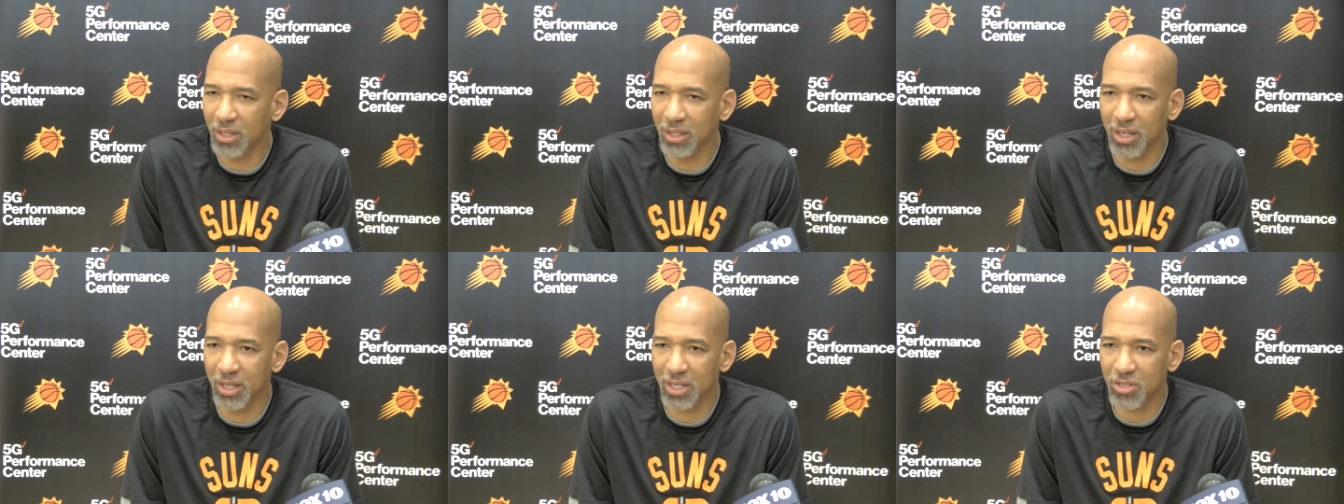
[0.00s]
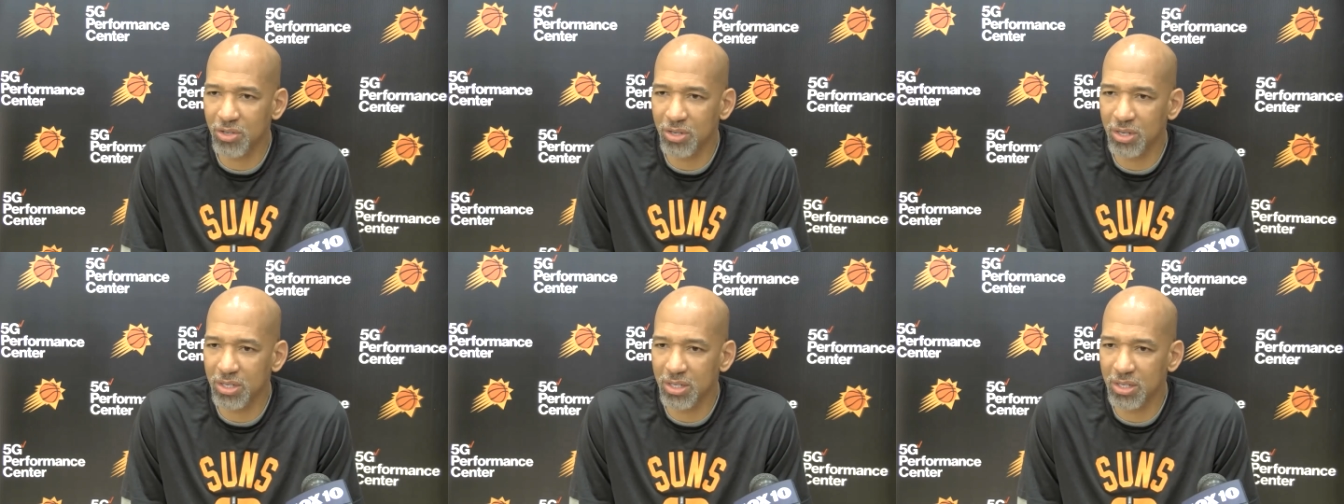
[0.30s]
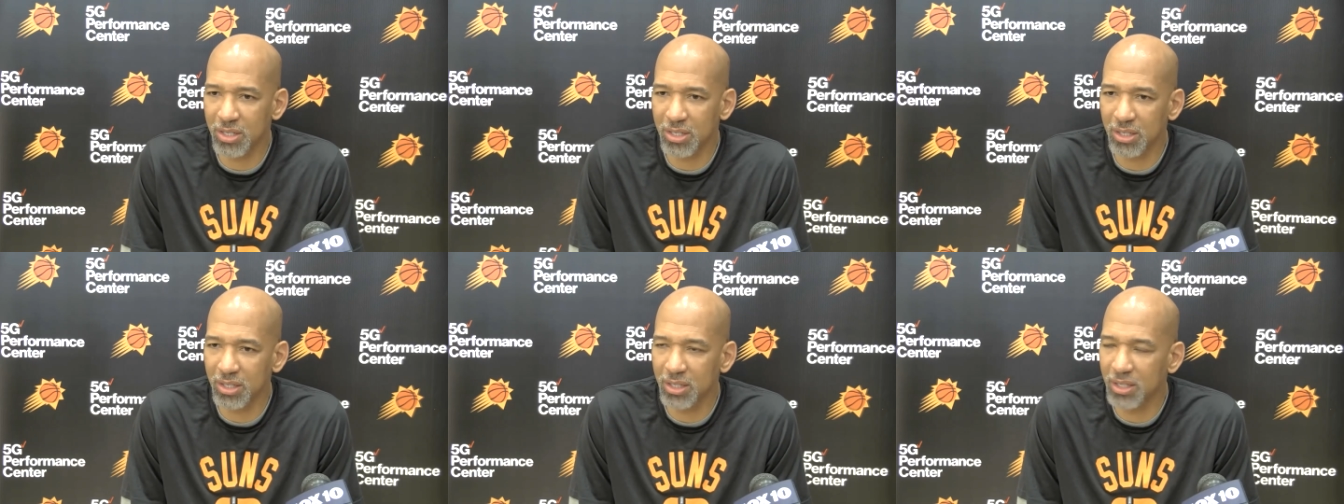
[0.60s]

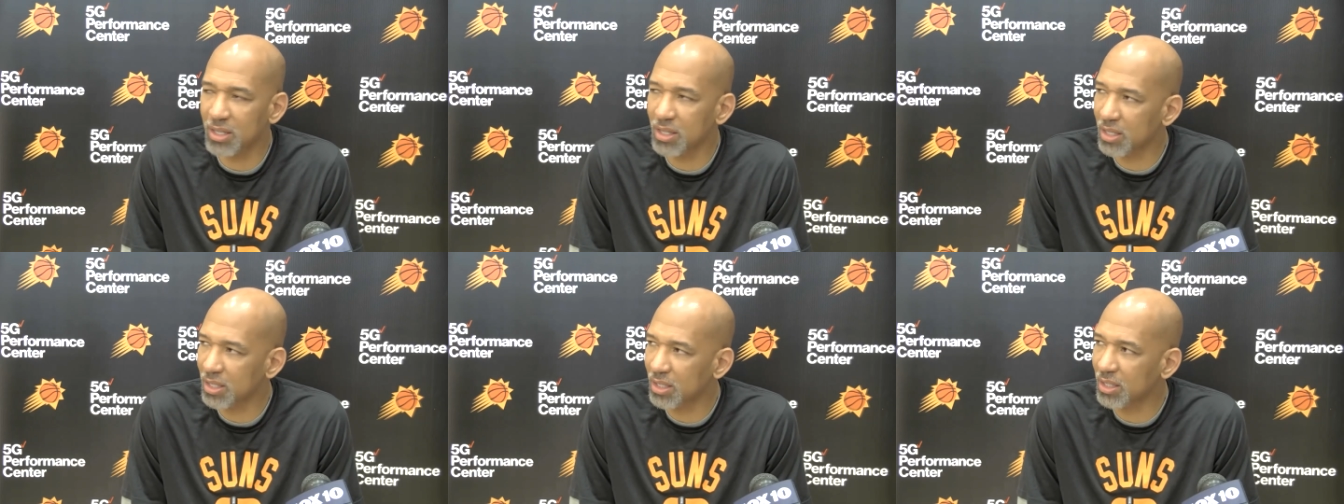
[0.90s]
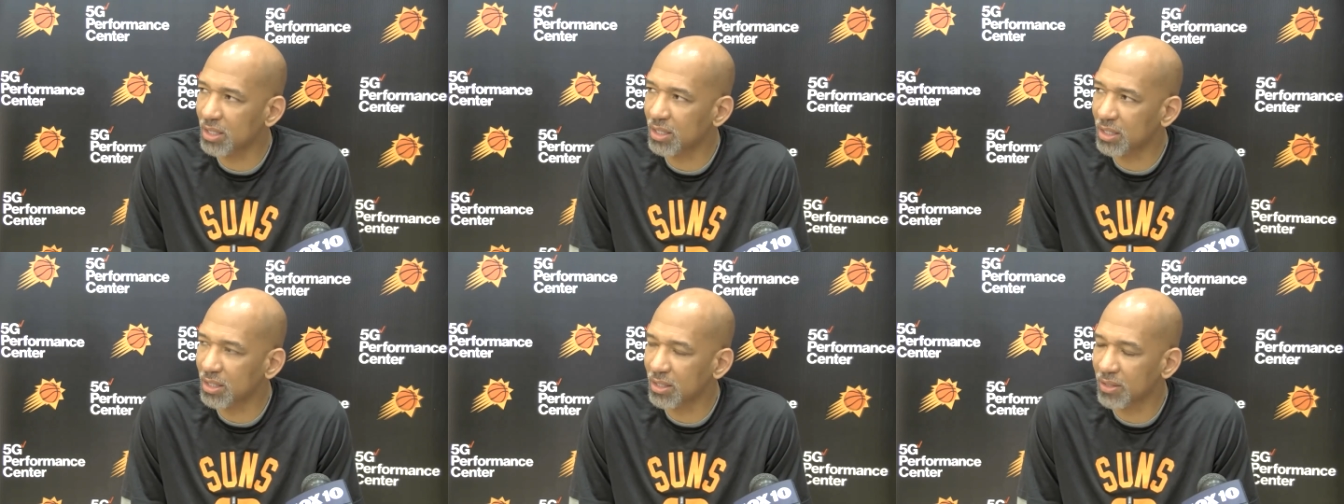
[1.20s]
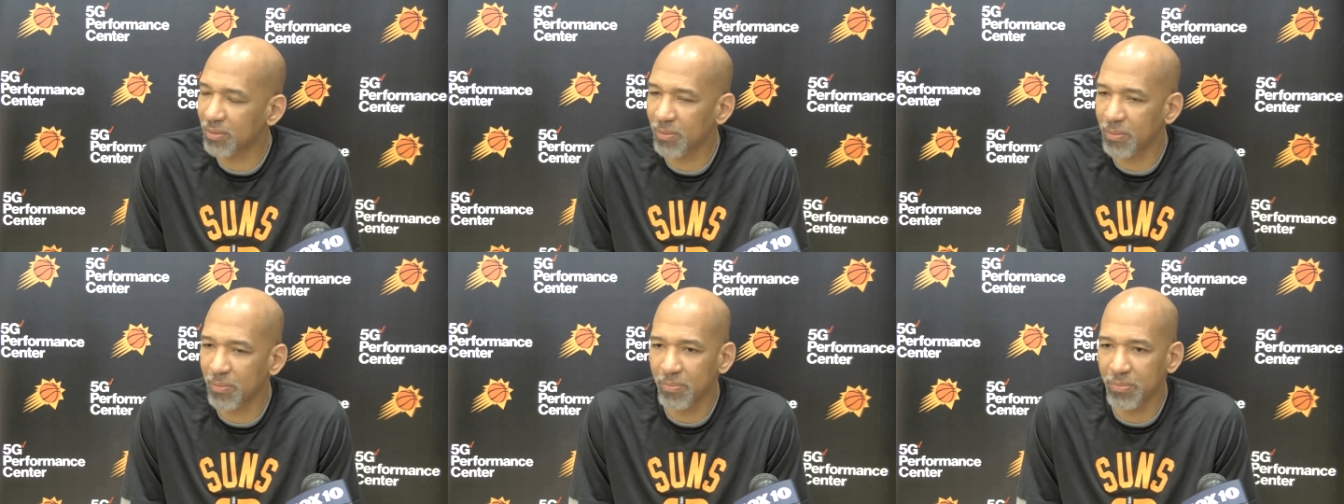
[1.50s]
electricity in the
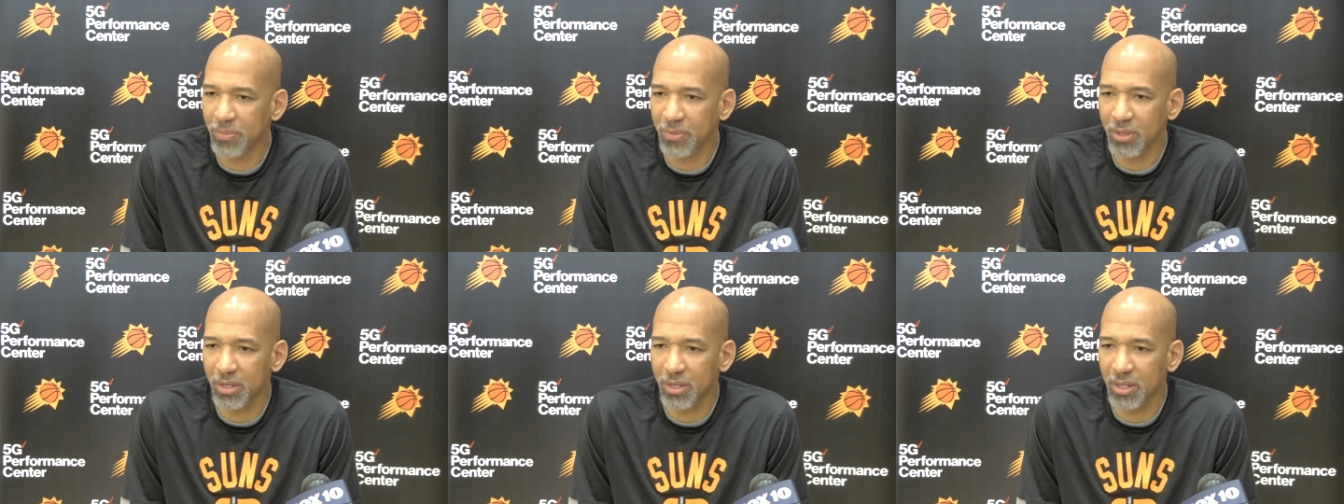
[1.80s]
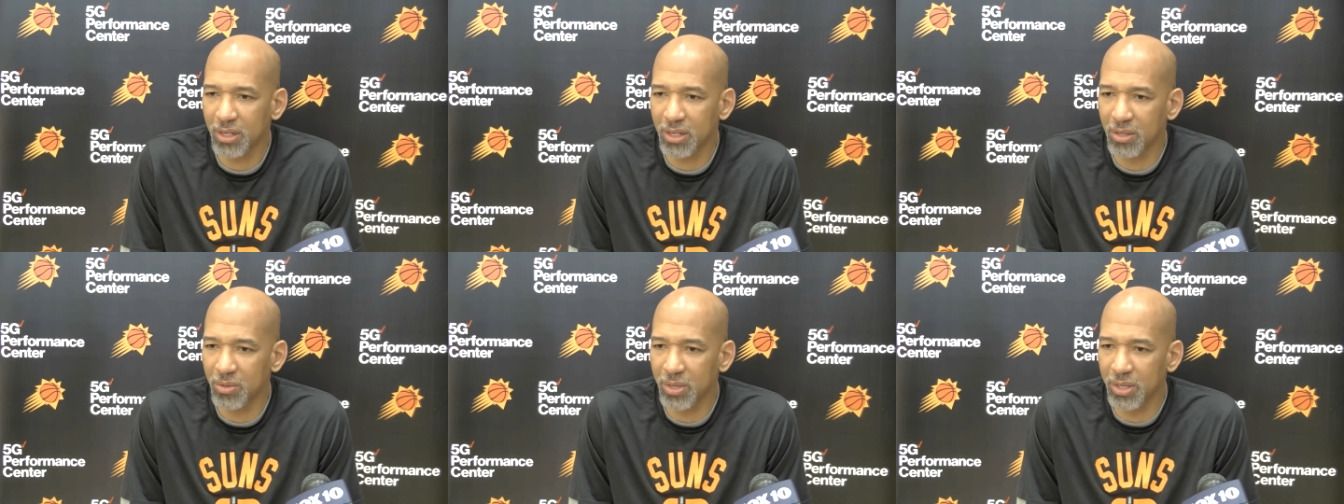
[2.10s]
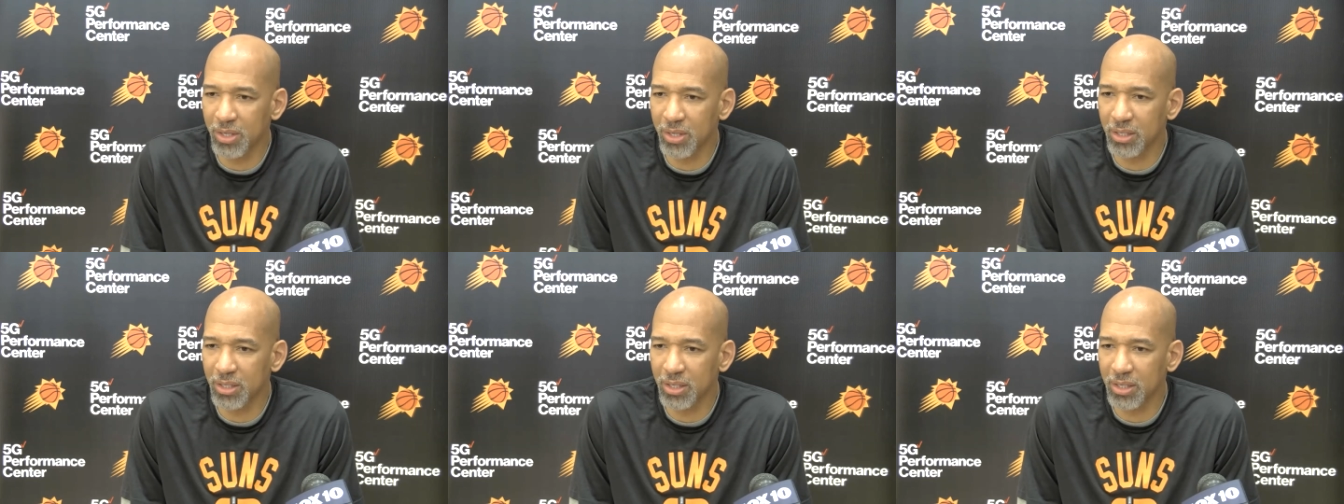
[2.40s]

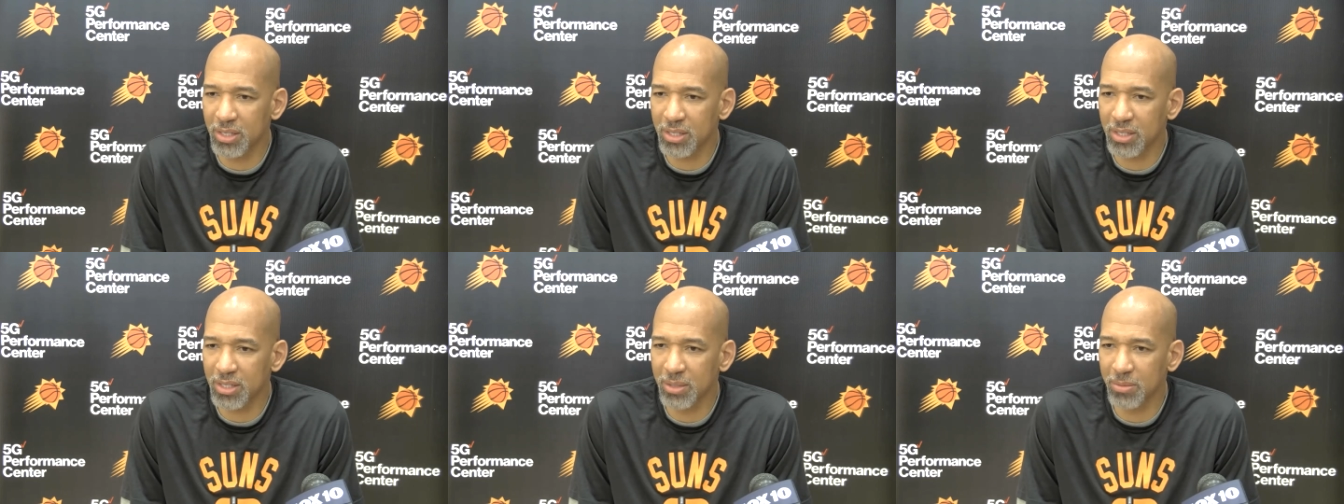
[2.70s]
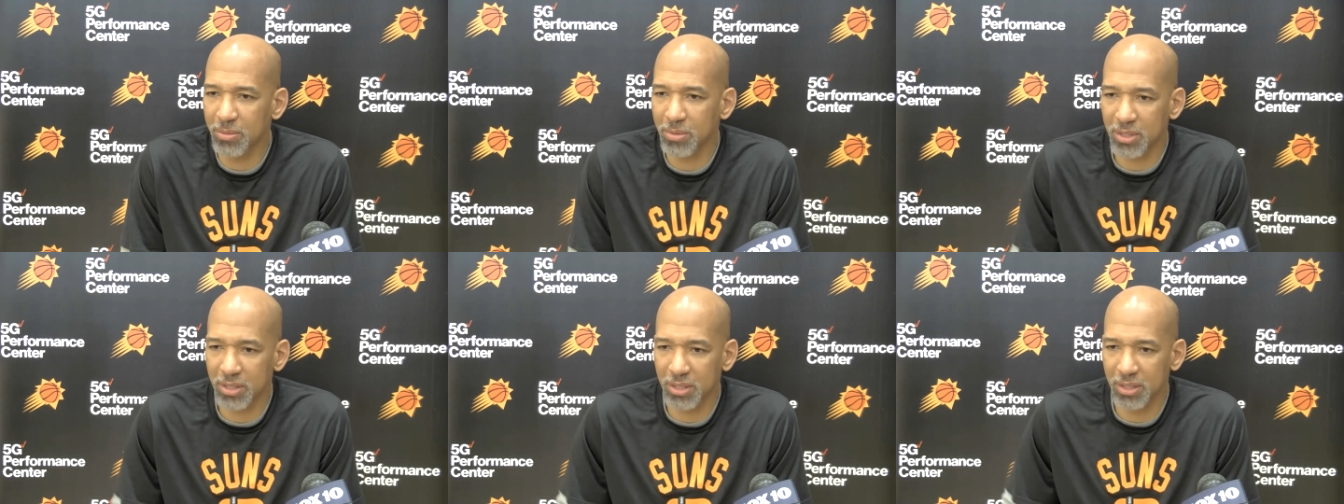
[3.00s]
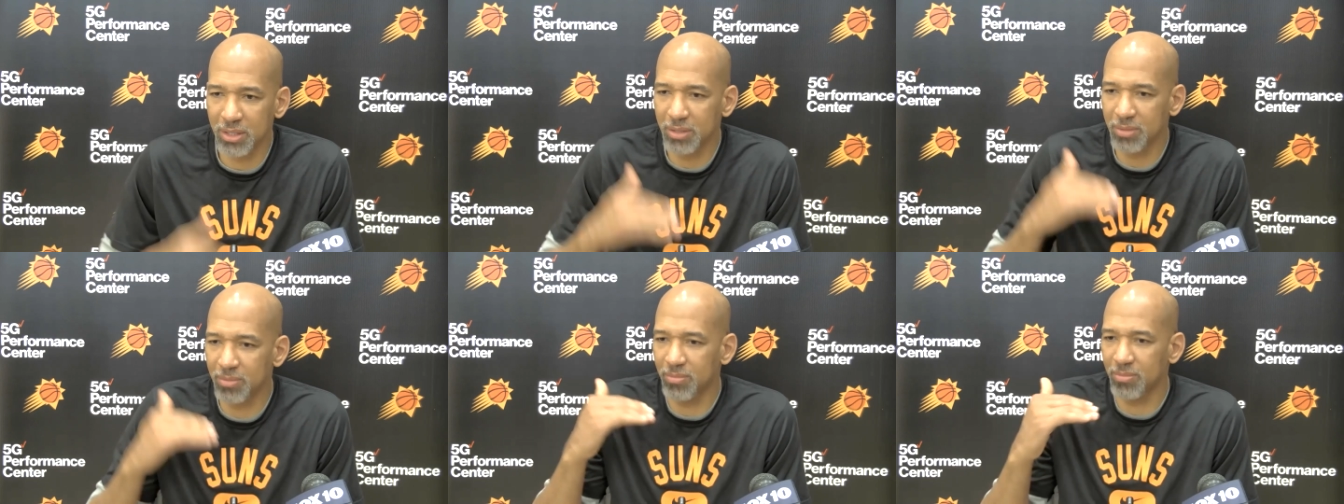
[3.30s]
arena, and it seems
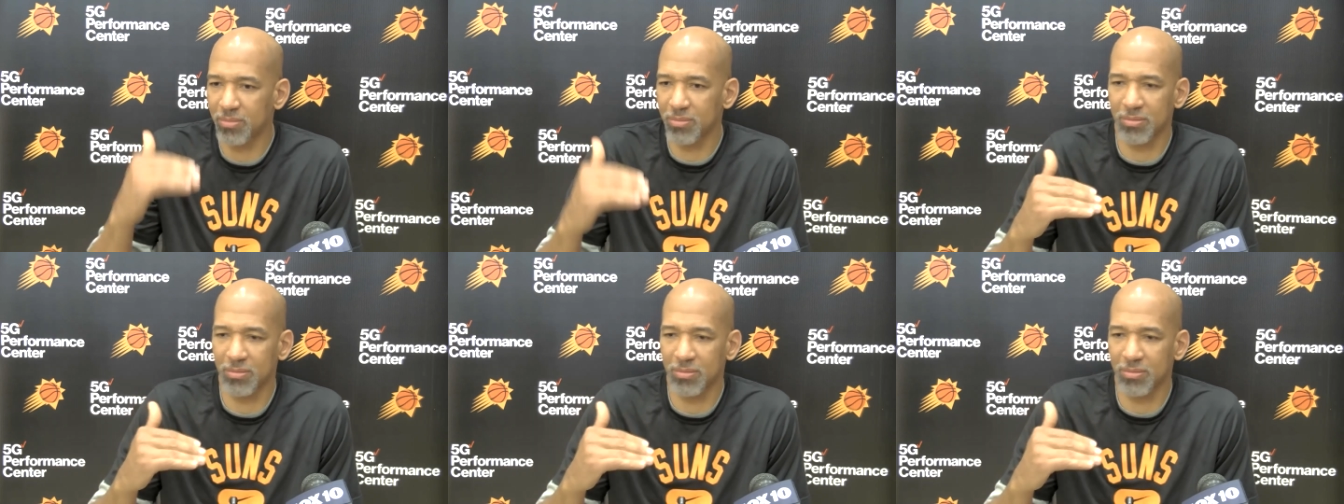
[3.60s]
to